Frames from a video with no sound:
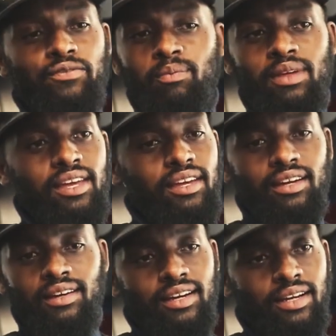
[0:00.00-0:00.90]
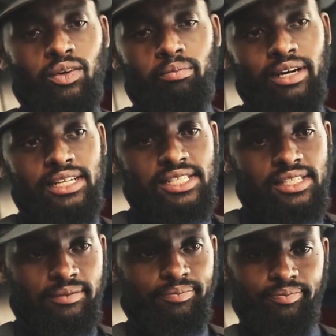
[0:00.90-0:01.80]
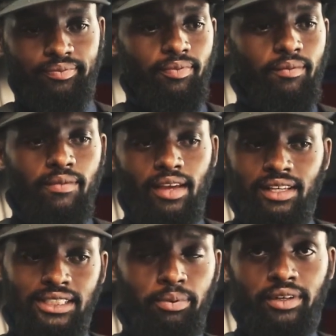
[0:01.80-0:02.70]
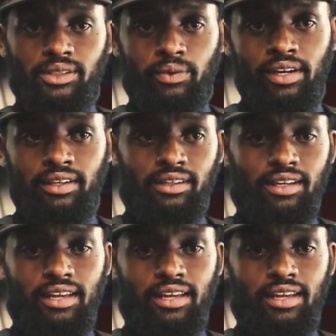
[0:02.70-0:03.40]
for me, no belt, just a pocket square.